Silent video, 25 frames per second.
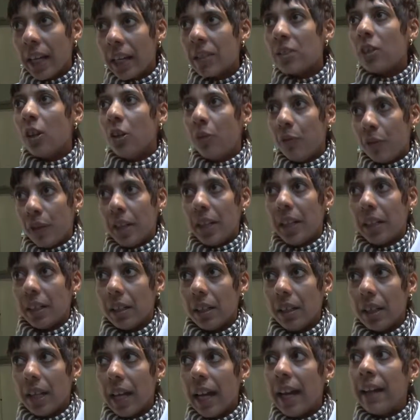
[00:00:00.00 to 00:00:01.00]
It's offline,
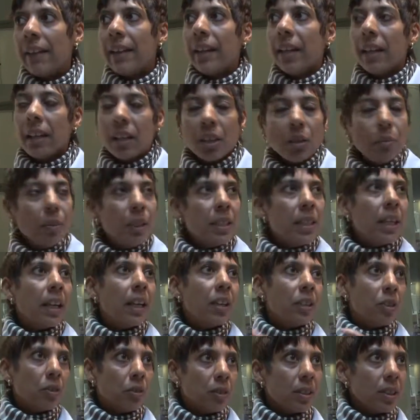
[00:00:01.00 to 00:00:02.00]
and then it can be
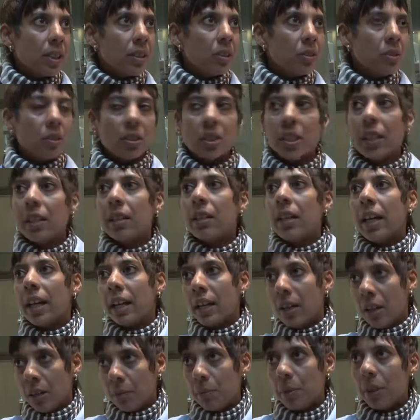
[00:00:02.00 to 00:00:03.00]
taken to a central state
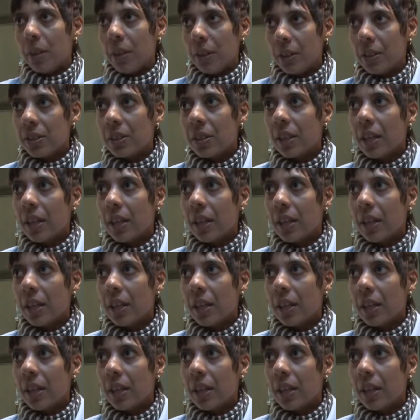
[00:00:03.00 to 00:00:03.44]
and uploads.